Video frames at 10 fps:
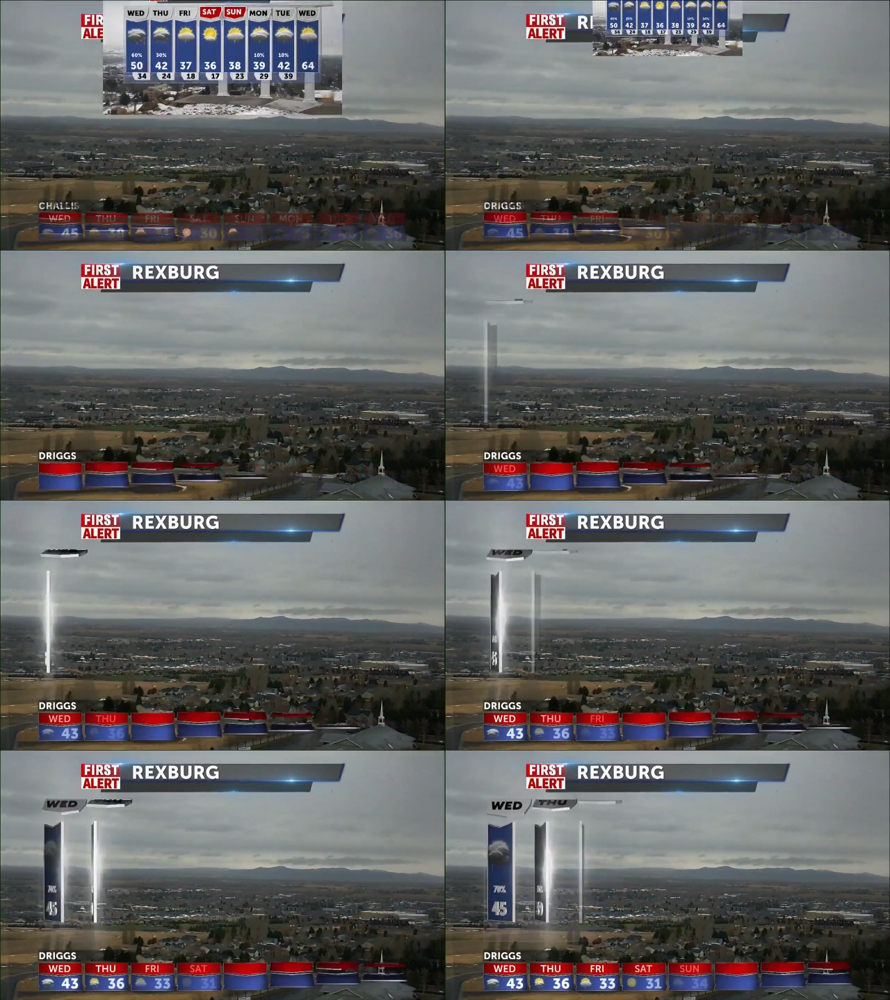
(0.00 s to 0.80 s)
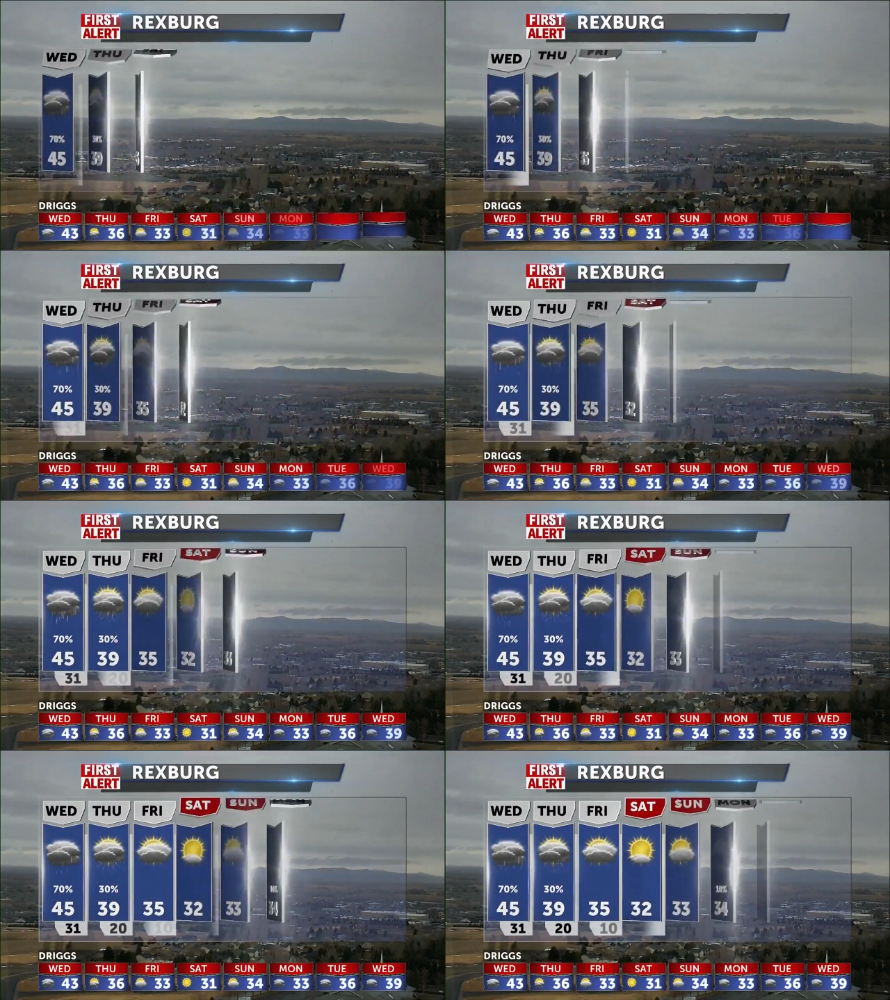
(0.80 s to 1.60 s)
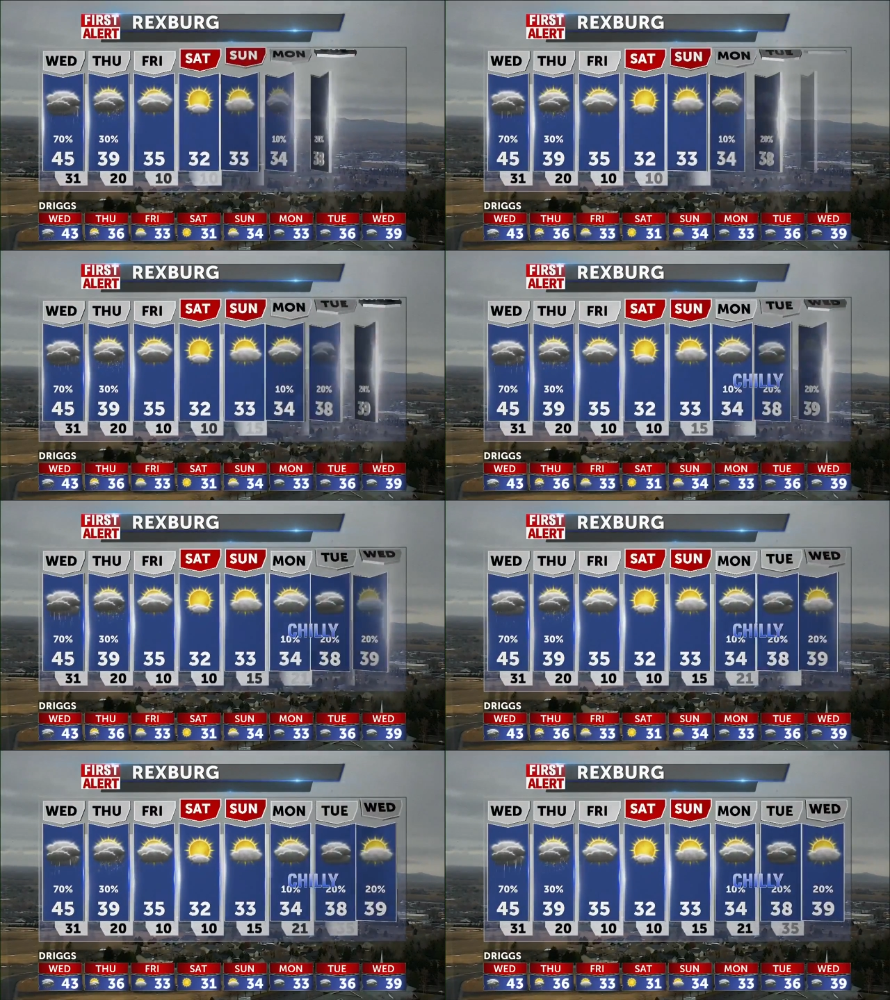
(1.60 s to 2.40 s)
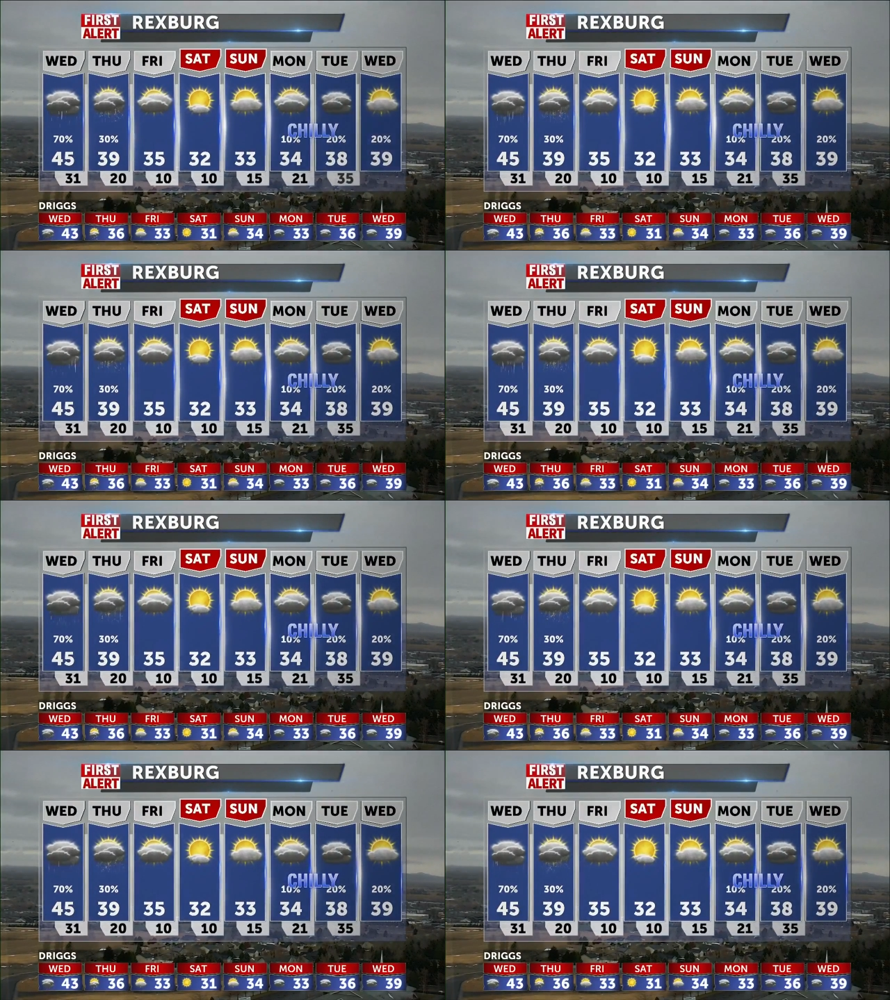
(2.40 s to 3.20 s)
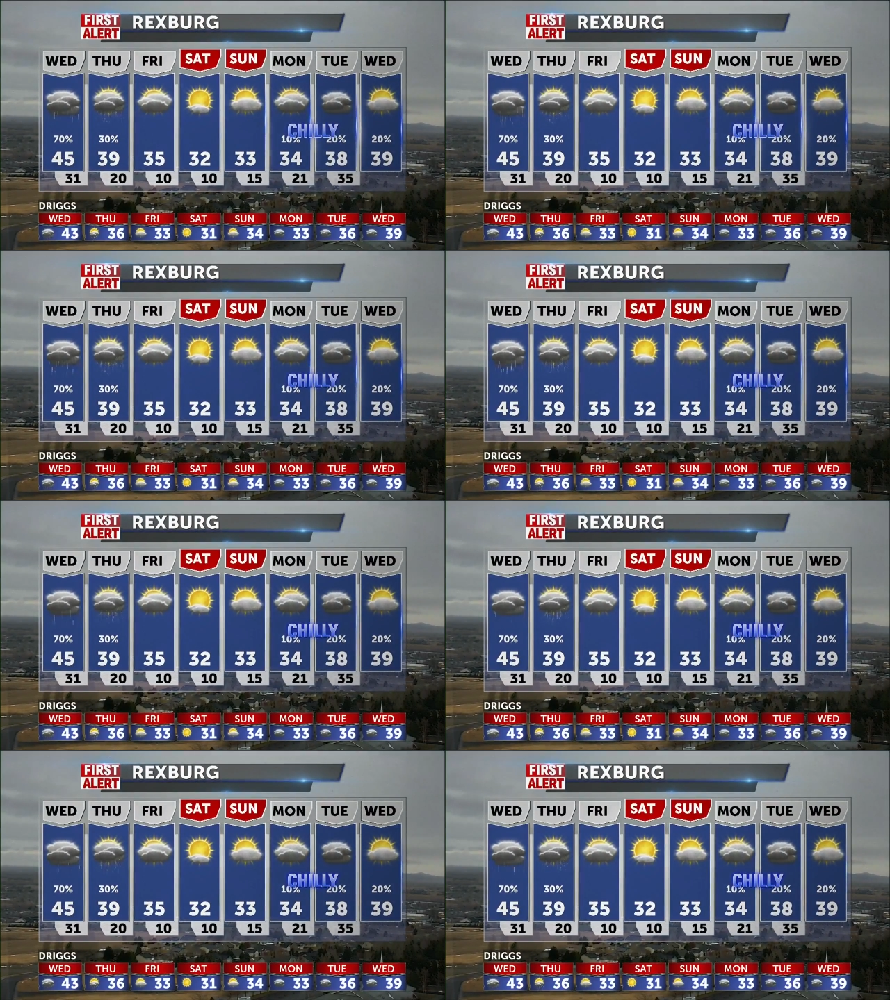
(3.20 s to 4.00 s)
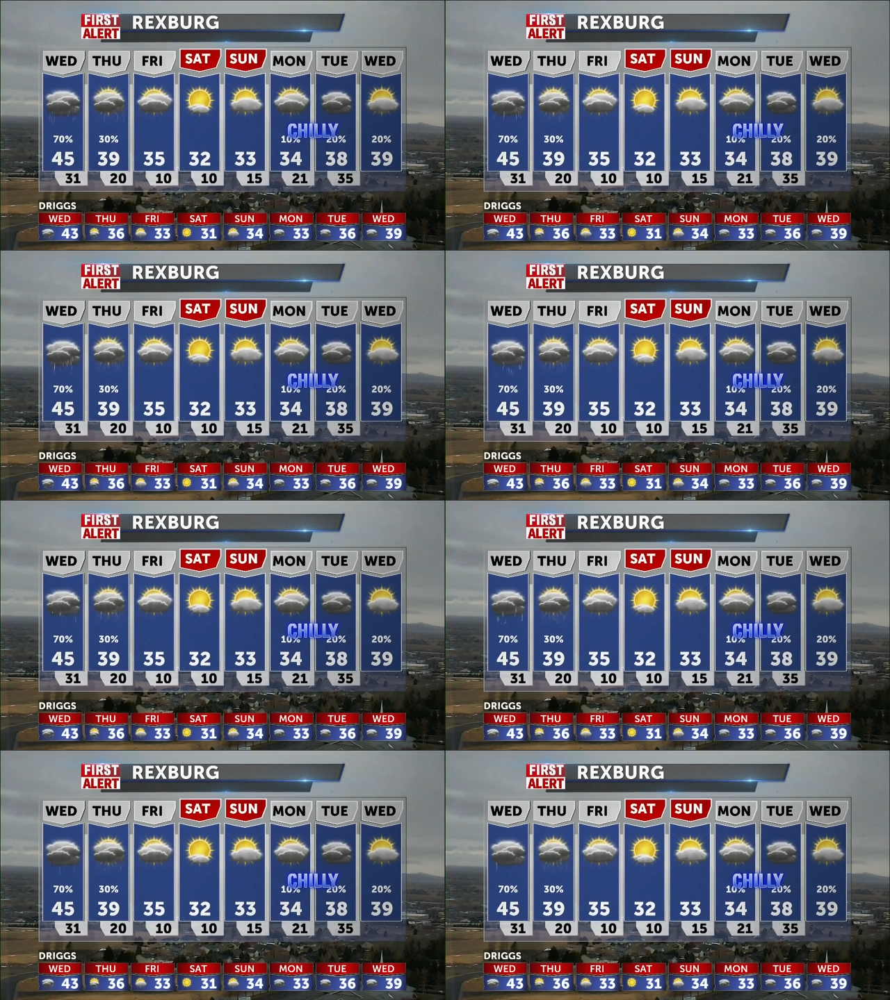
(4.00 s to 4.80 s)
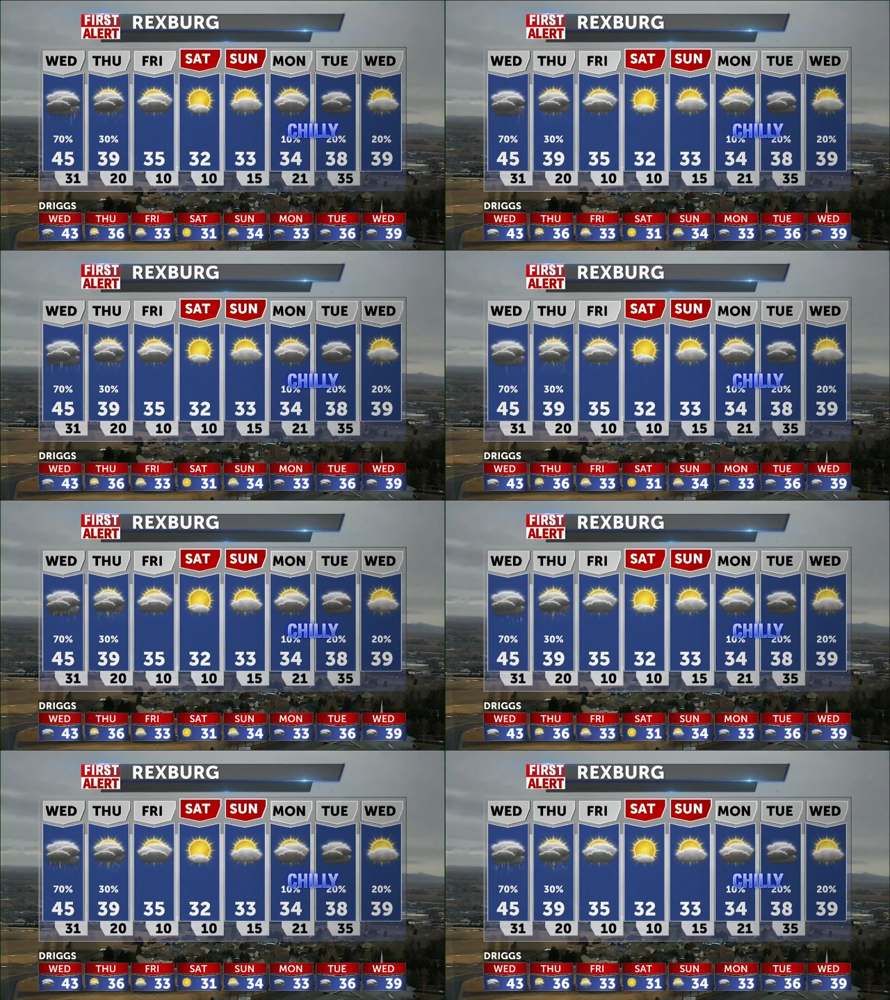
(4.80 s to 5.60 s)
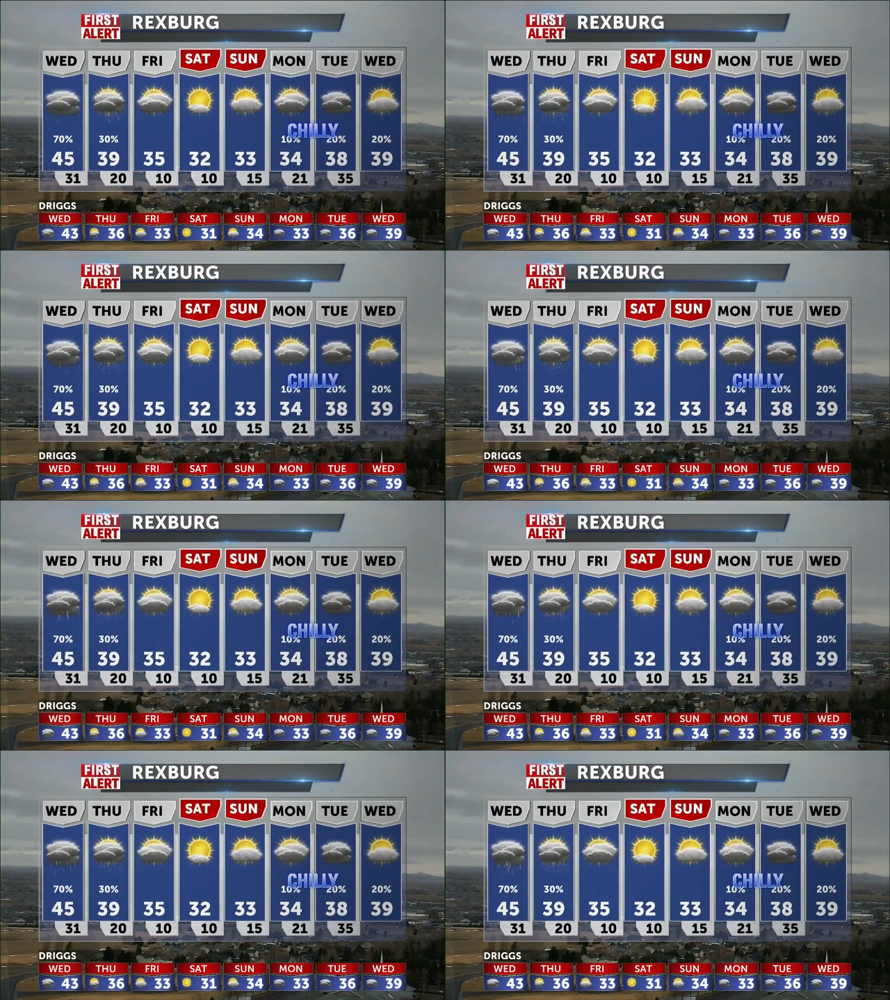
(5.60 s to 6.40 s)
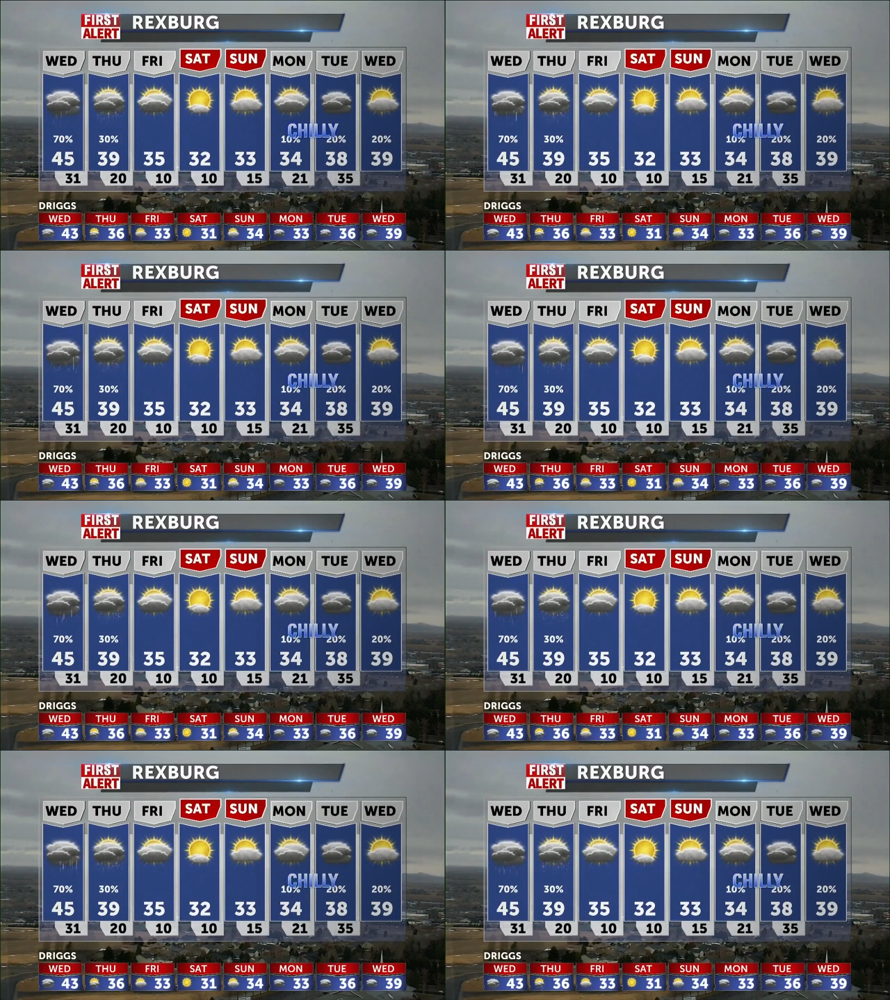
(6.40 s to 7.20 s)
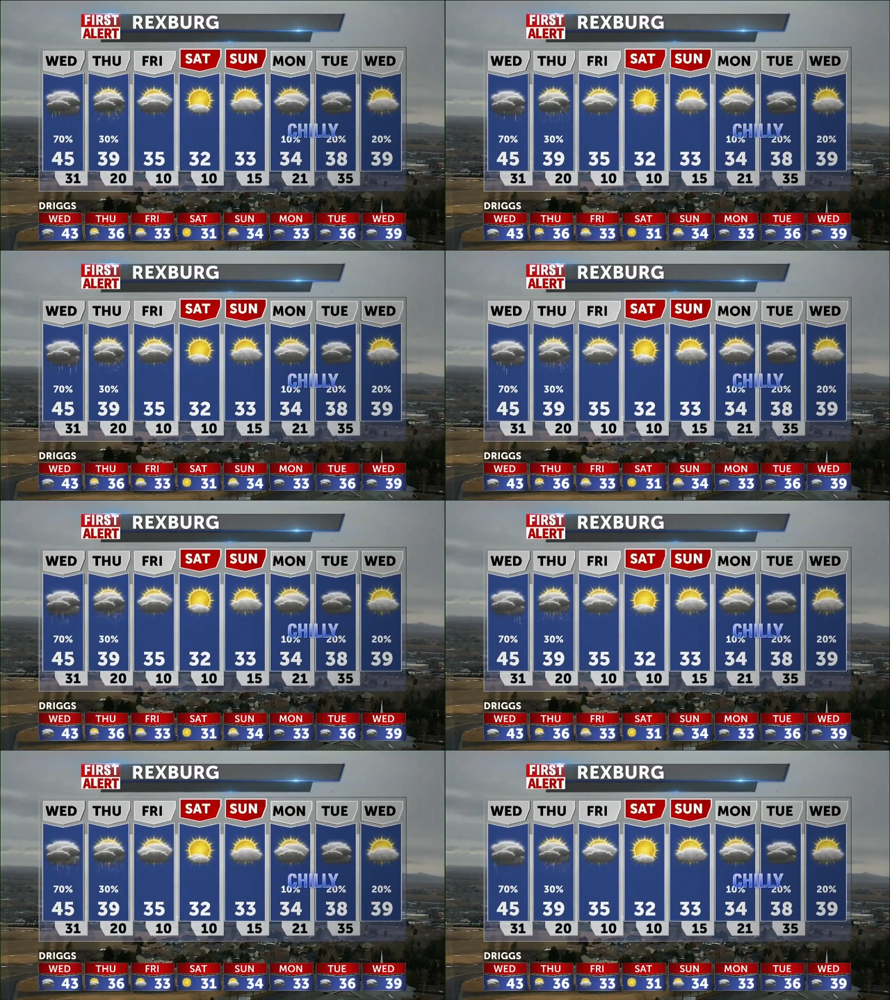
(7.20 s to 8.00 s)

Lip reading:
(no speaker visible)